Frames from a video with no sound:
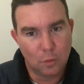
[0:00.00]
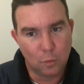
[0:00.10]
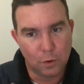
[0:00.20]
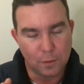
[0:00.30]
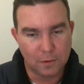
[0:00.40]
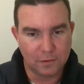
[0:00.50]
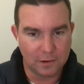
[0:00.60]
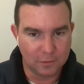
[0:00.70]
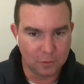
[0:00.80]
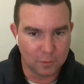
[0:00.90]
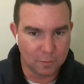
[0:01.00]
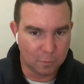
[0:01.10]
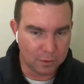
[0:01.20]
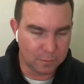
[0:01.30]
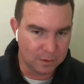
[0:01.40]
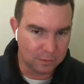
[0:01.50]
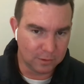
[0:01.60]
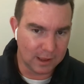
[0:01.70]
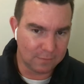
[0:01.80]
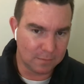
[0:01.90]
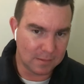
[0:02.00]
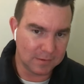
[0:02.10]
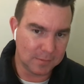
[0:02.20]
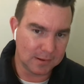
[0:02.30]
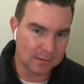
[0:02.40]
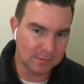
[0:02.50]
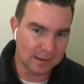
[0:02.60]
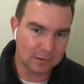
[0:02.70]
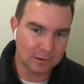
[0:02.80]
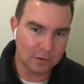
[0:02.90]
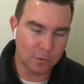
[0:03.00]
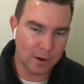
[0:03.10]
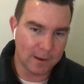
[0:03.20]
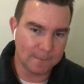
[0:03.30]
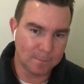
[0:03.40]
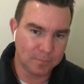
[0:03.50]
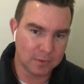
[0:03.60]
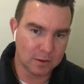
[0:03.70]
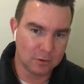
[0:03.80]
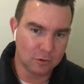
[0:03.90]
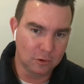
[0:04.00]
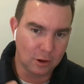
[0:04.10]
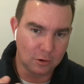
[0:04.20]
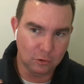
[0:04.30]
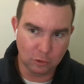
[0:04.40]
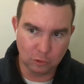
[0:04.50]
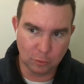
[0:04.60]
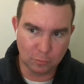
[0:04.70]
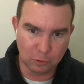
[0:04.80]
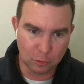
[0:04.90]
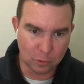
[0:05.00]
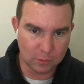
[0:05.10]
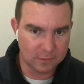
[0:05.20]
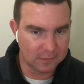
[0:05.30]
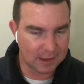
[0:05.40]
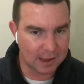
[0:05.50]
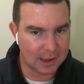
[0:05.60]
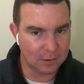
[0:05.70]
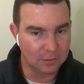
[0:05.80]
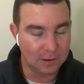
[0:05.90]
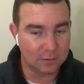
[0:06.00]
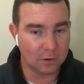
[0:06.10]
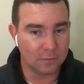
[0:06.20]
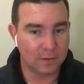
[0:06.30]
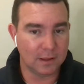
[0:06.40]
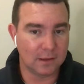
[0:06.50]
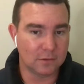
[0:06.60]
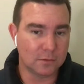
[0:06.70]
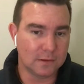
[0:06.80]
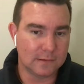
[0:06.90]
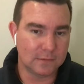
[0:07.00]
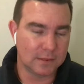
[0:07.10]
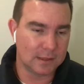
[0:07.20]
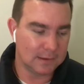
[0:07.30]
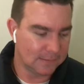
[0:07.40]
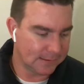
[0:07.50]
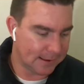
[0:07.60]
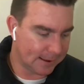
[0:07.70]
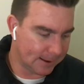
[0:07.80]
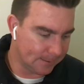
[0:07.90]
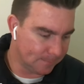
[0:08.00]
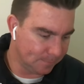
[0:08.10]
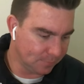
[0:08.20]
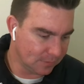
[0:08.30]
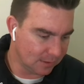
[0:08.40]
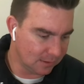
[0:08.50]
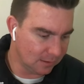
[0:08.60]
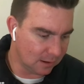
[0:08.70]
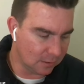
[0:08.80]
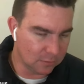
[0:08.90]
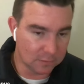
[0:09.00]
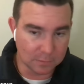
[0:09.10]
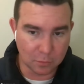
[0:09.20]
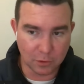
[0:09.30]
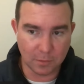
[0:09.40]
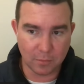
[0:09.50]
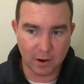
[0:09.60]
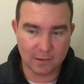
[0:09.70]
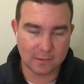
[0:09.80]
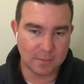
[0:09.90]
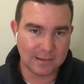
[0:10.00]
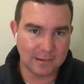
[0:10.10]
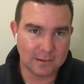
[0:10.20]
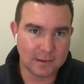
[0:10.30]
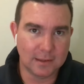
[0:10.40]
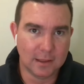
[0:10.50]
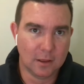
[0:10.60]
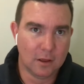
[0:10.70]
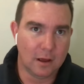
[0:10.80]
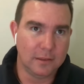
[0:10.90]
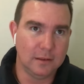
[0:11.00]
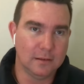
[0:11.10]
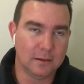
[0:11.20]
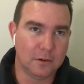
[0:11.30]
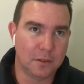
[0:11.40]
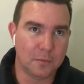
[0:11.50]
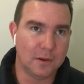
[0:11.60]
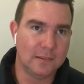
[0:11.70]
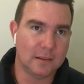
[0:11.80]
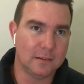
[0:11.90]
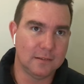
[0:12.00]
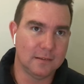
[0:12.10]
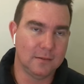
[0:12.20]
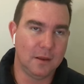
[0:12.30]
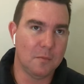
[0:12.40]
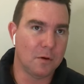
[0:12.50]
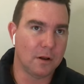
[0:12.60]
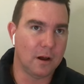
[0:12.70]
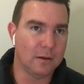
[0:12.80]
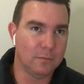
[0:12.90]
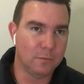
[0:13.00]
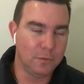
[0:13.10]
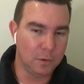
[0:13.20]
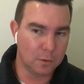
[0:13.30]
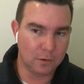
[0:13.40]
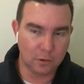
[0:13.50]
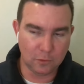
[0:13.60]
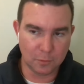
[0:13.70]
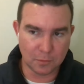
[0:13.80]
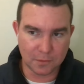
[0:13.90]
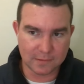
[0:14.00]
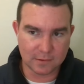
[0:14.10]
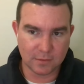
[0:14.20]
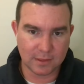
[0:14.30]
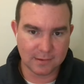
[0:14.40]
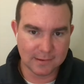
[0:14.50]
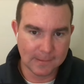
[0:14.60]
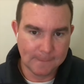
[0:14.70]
what I want you to do and what you want to look at from that perspective is actually create, you know, YouTube Shorts, TikTok videos, and all these different things, you know, to support your brand. So basically, I think a lot of the resellers in what I view on YouTube and all these different things,